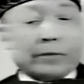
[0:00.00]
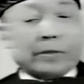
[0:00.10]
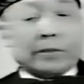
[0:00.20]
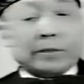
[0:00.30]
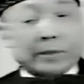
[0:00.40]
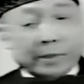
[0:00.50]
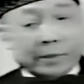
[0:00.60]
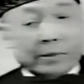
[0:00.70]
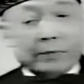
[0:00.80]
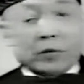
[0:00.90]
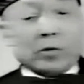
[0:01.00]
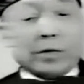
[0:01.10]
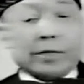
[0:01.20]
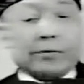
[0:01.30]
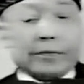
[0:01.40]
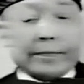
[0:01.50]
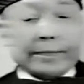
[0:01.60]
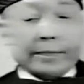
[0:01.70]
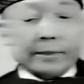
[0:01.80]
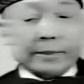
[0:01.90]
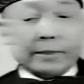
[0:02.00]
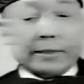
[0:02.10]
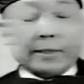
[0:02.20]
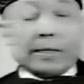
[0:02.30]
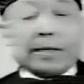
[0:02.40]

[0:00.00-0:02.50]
for now 400 years,